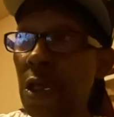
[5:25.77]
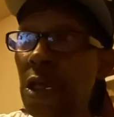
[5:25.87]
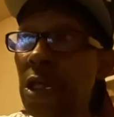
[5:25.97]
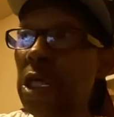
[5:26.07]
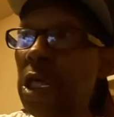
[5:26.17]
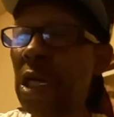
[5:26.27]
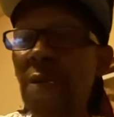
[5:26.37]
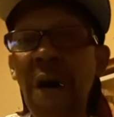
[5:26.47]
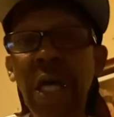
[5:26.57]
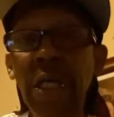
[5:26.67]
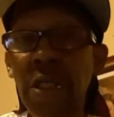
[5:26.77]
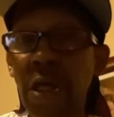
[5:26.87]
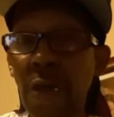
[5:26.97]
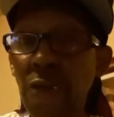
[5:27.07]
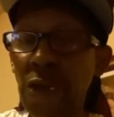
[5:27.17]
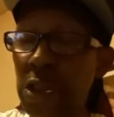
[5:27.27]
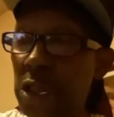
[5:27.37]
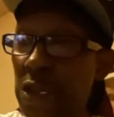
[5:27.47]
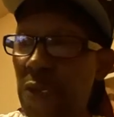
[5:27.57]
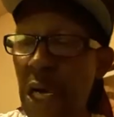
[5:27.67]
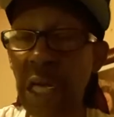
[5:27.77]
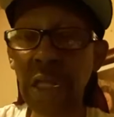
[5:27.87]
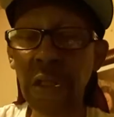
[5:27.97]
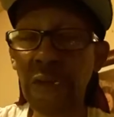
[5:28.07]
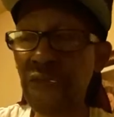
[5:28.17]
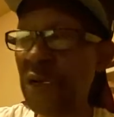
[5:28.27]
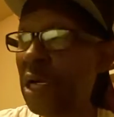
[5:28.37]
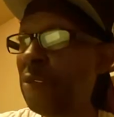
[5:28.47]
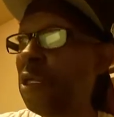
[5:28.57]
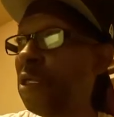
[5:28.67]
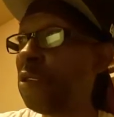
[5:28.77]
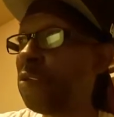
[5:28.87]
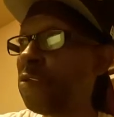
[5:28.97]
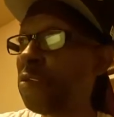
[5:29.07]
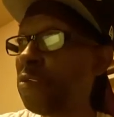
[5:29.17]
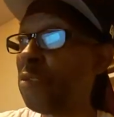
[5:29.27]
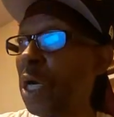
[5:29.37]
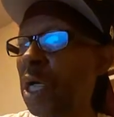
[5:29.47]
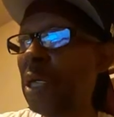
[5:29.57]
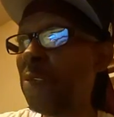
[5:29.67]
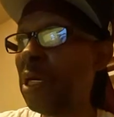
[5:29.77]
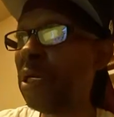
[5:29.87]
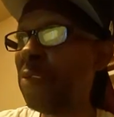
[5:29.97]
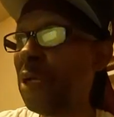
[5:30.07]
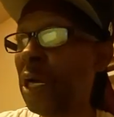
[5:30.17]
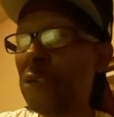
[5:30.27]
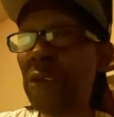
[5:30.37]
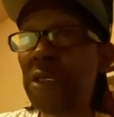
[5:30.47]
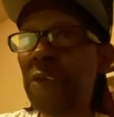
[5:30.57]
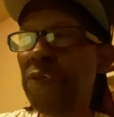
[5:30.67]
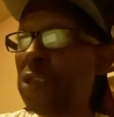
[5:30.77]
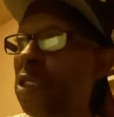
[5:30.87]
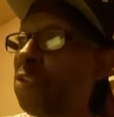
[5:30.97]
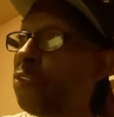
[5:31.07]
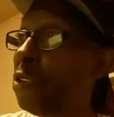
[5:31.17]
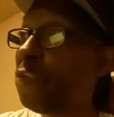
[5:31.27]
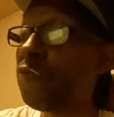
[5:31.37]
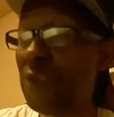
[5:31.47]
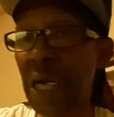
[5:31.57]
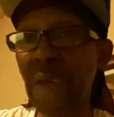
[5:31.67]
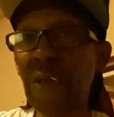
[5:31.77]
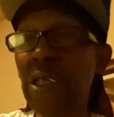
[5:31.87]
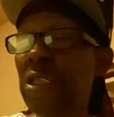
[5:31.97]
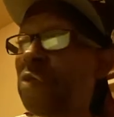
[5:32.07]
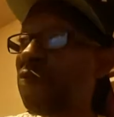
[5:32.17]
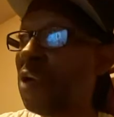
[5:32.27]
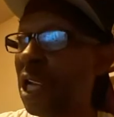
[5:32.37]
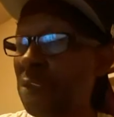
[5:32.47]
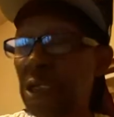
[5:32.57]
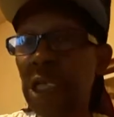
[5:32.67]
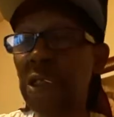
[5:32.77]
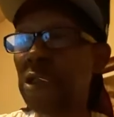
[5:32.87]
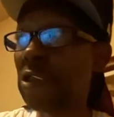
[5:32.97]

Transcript: Again, my condolences, man, to the family. Man, may that man rest in peace, but families, families.